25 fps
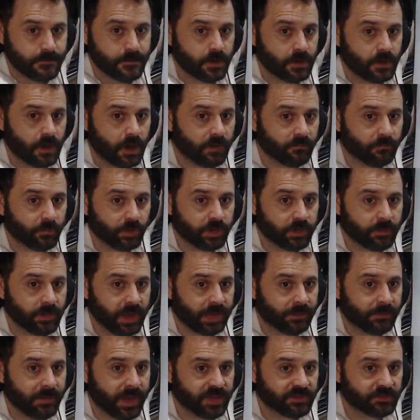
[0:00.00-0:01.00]
of bringing
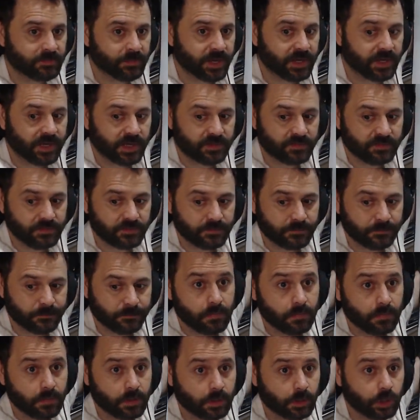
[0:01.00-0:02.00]
back mask mandates.
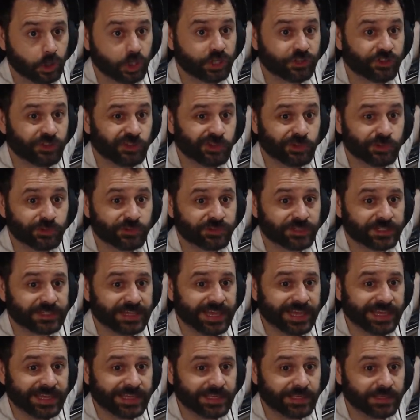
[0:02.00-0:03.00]
Look at the news
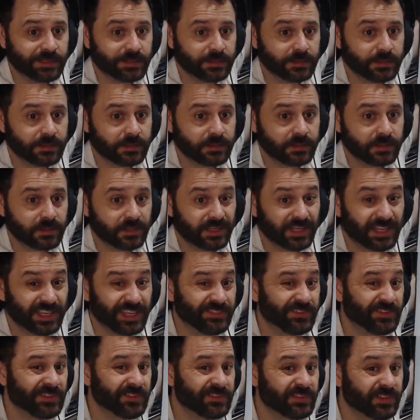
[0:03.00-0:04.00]
today.
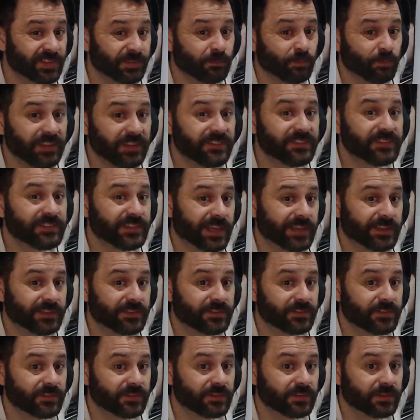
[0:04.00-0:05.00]
Even some
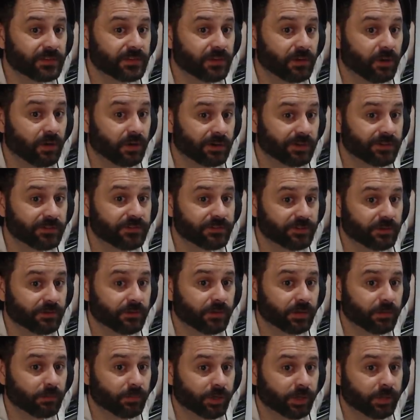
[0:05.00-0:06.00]
states are
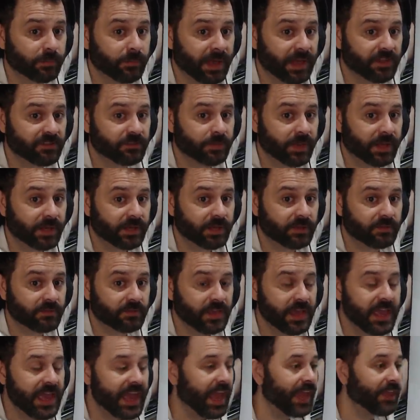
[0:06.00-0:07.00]
considering bringing mask mandates.
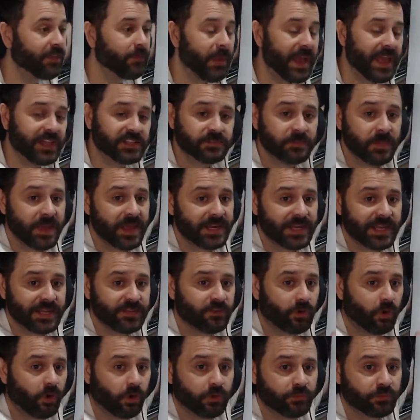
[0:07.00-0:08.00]
And the mask
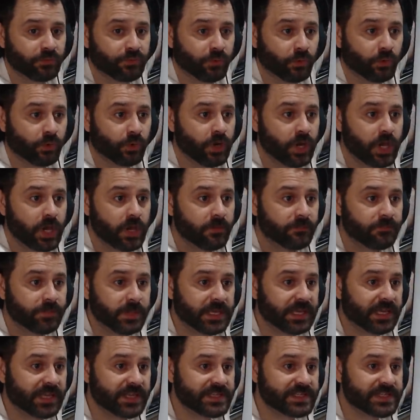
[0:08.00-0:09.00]
mandates aren't for
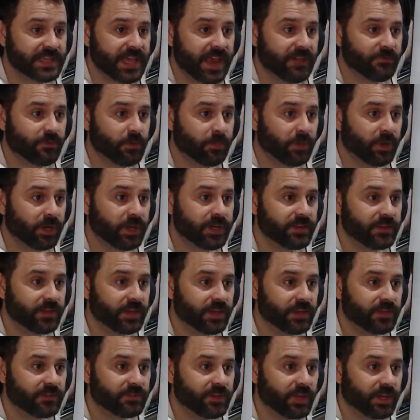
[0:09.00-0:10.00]
because
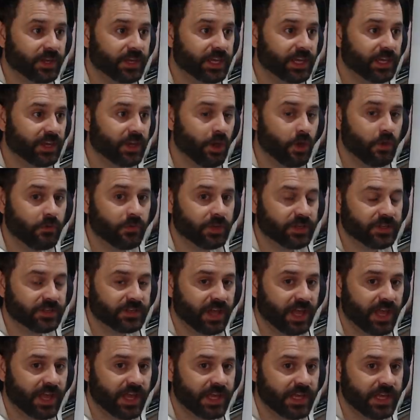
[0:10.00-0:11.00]
everybody is going to get COVID and
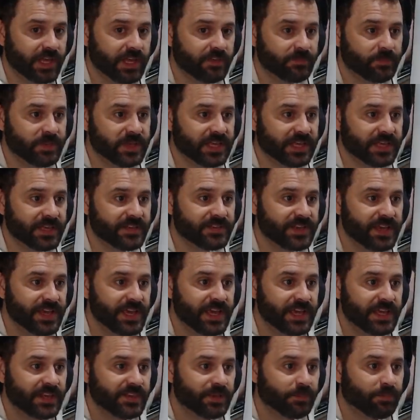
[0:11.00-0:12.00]
die. It's because
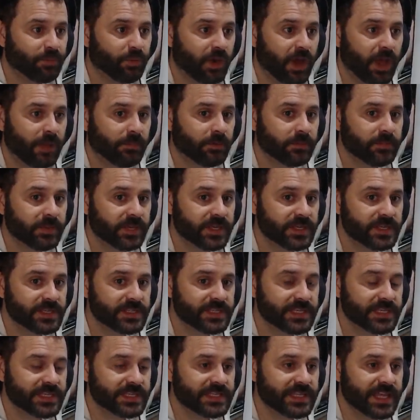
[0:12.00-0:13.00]
the problem
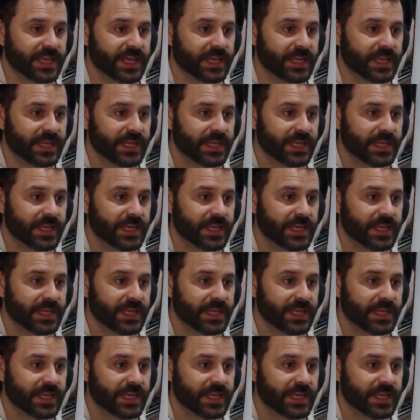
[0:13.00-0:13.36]
is is that